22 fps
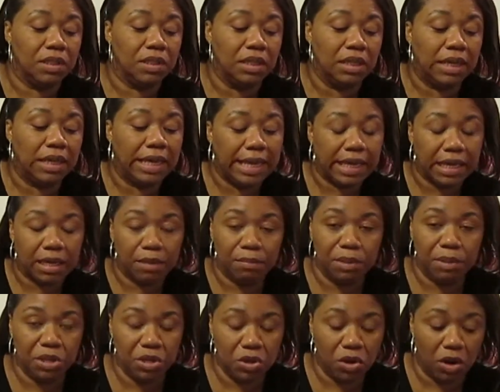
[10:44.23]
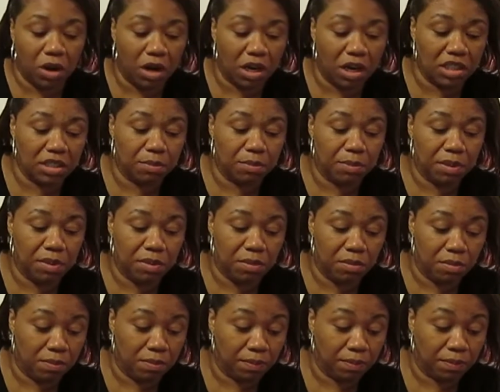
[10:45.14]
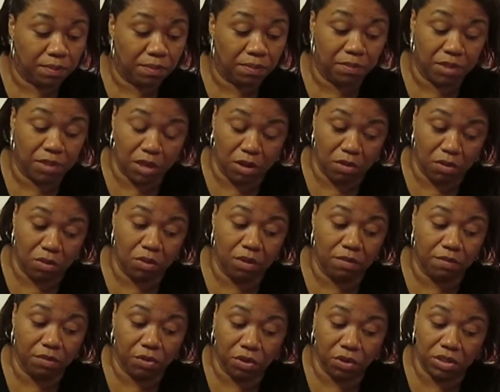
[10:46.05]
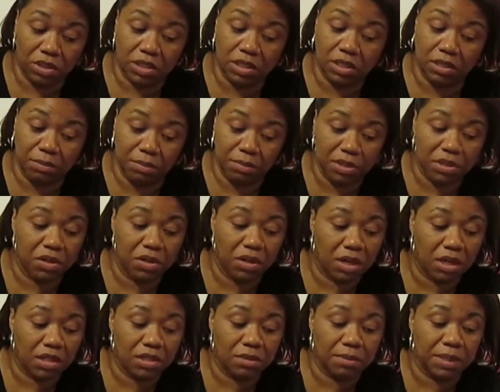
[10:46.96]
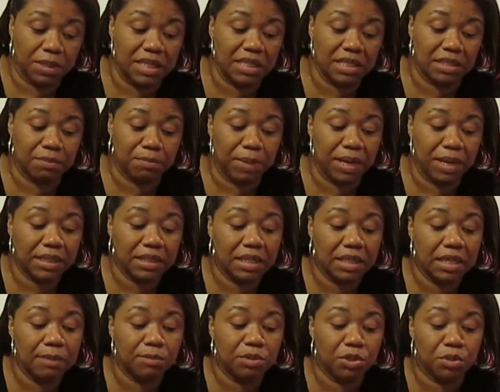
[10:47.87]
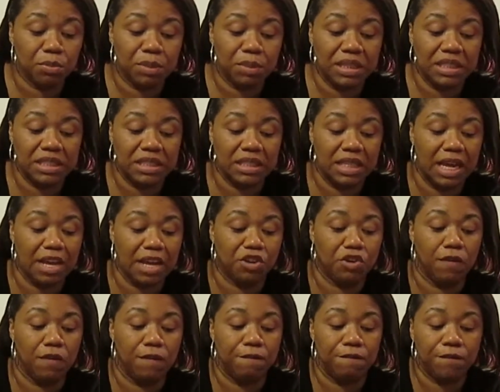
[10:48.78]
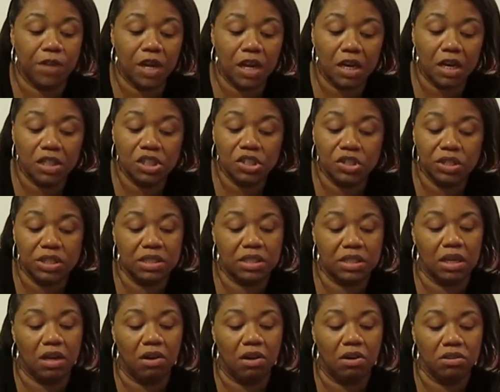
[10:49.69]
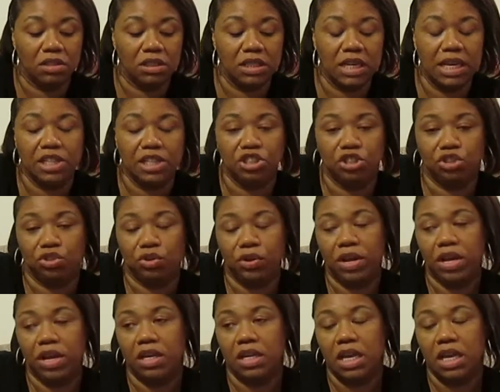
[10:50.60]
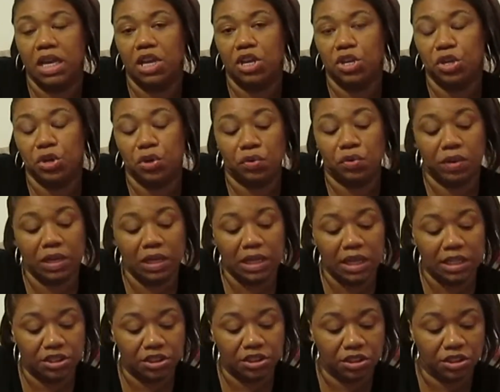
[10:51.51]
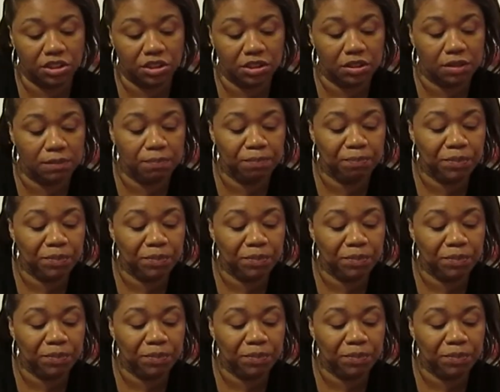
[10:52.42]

he can be your husband, though. Of course, he can be your husband. Expecting him to be just like your father is causing a strain in your relationship,